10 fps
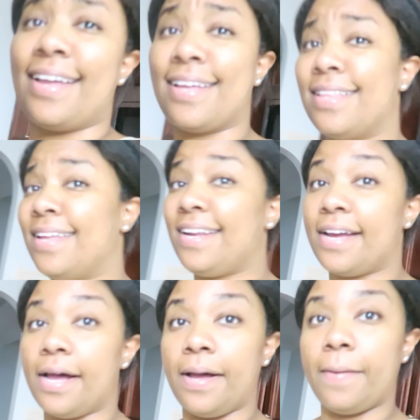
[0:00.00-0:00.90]
clean
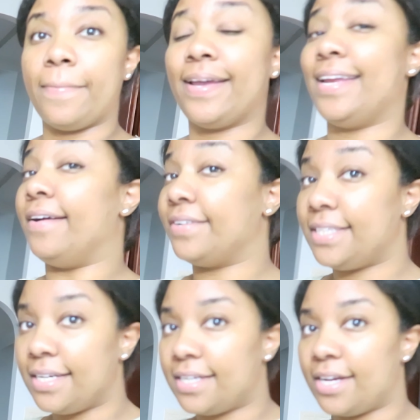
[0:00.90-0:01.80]
up get
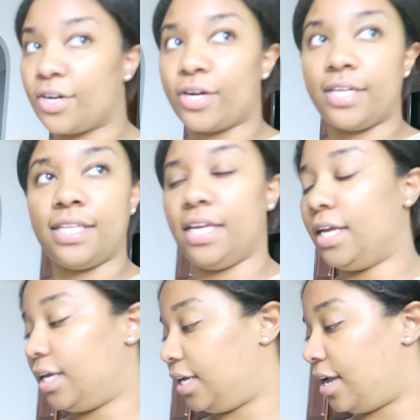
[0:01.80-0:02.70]
everything done
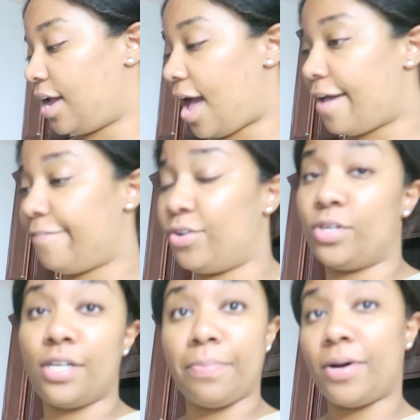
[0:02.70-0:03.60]
early I
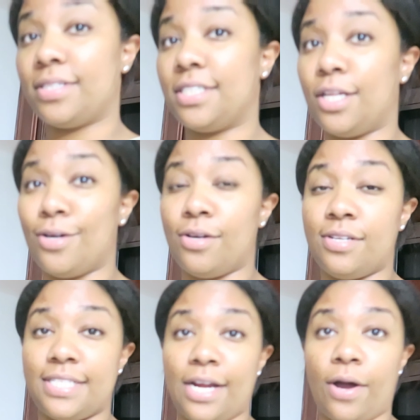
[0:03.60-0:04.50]
folded up all the
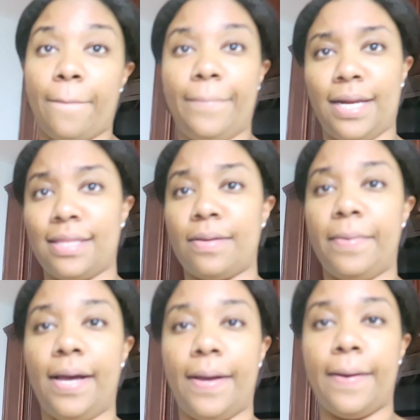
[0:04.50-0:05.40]
clothes now I'm putting
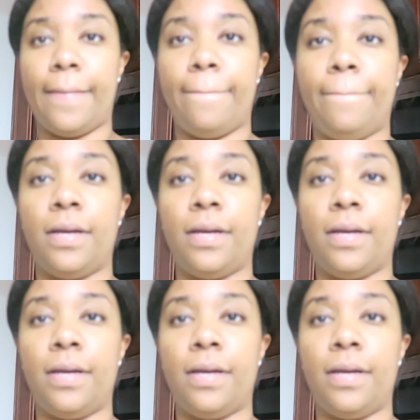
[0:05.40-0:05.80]
them up